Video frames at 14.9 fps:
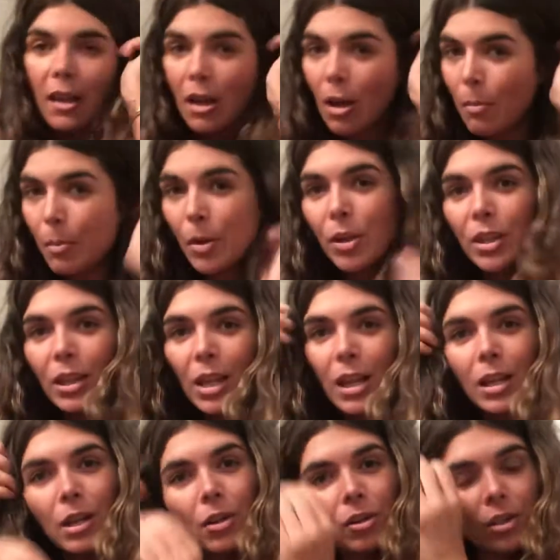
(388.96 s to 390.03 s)
birthday
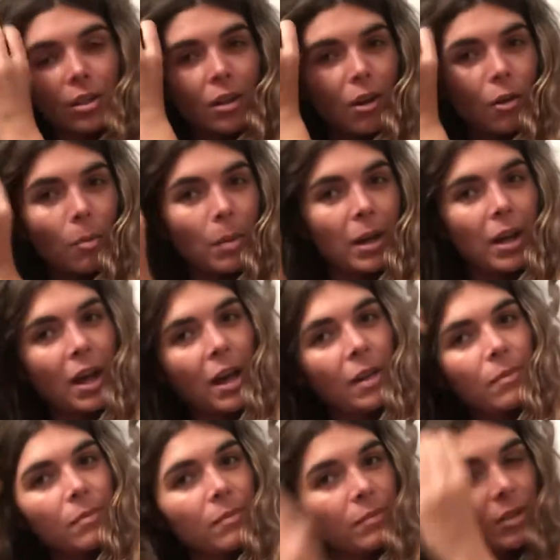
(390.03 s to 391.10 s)
years ago, but
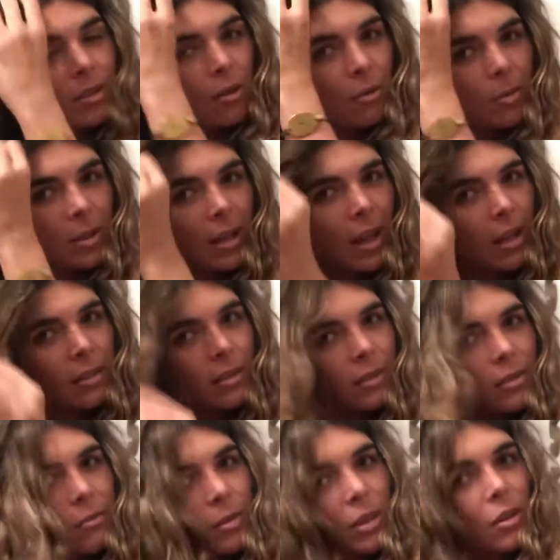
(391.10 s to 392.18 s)
I'm so
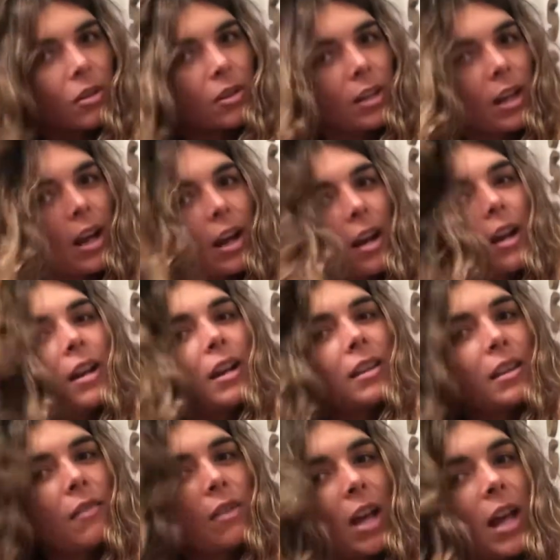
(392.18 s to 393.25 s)
obsessed with curly hair and I
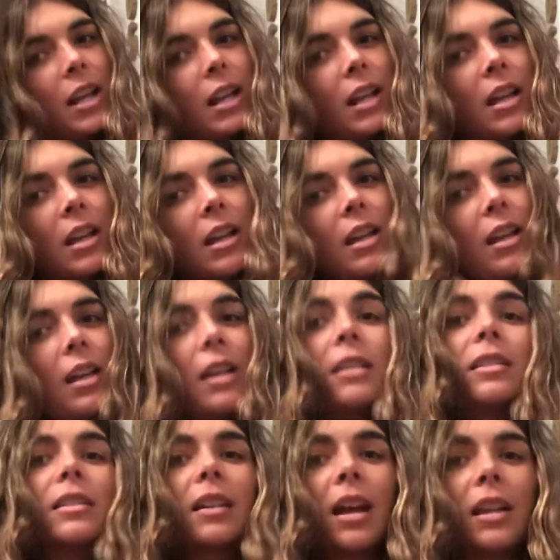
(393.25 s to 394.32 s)
love cutting it
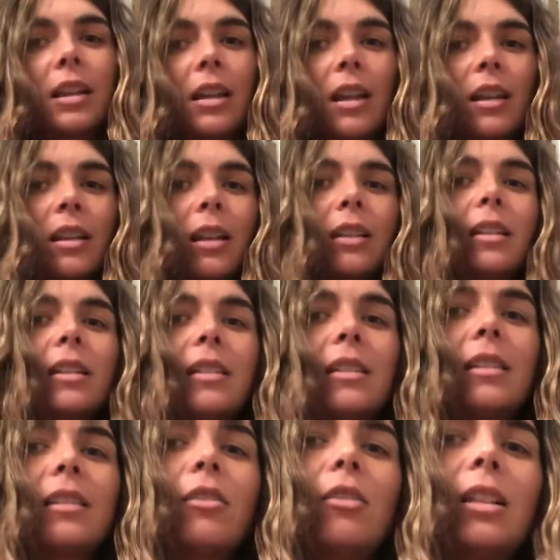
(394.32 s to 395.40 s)
and styling it. Like
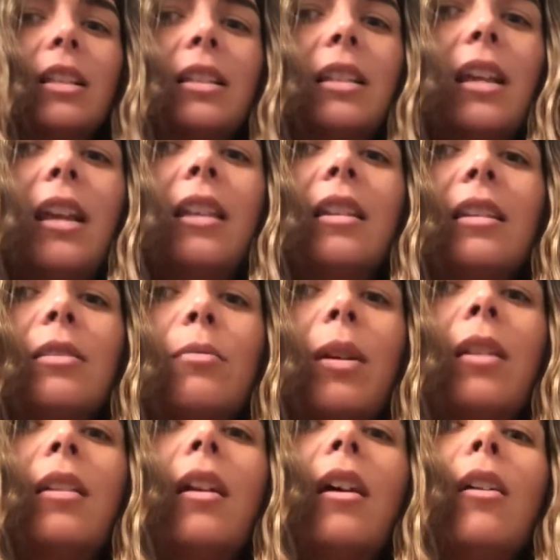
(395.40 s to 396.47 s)
this, you can see this
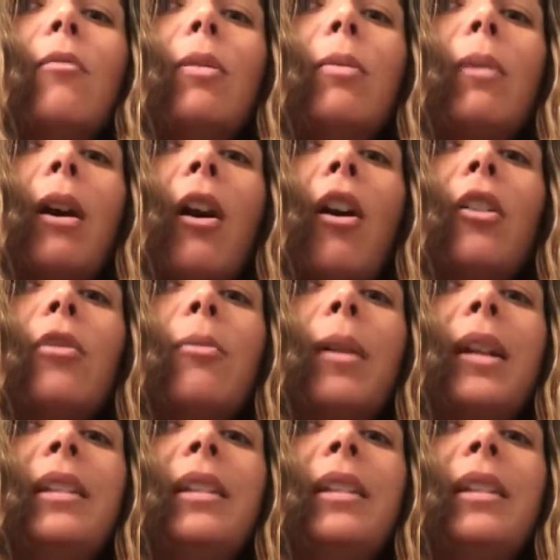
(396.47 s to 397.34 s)
one, we went all the way